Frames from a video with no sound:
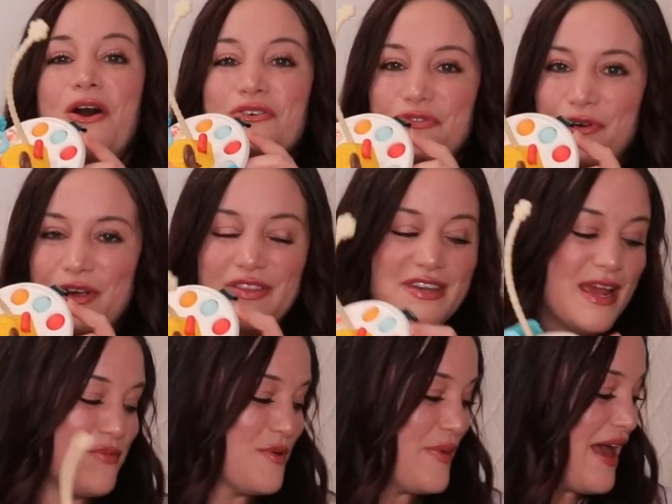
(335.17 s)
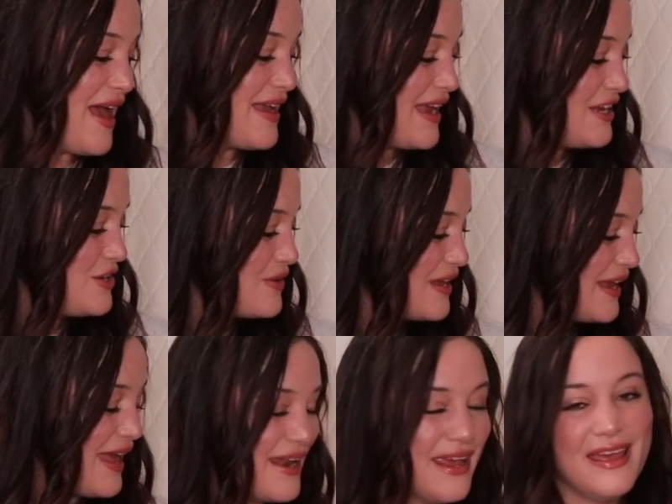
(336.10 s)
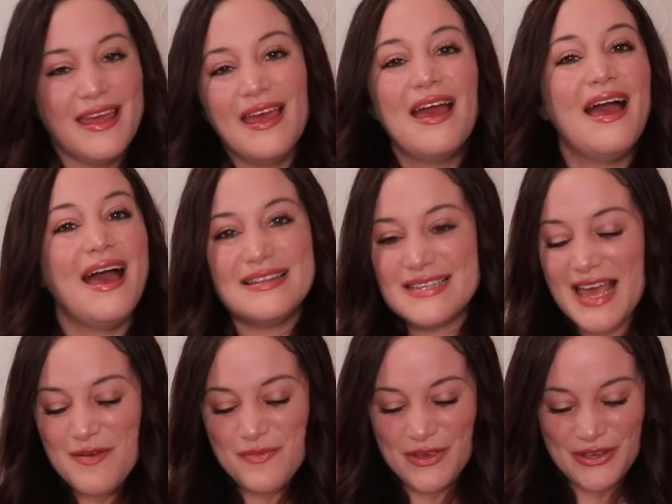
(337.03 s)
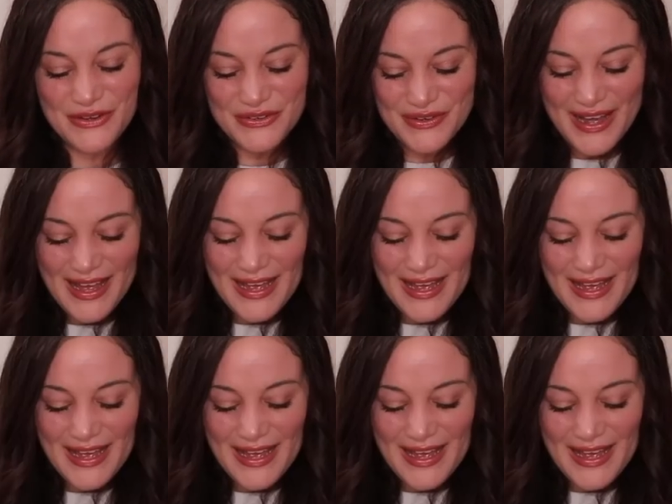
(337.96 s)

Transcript: for the diaper bag and you can get it at Temu.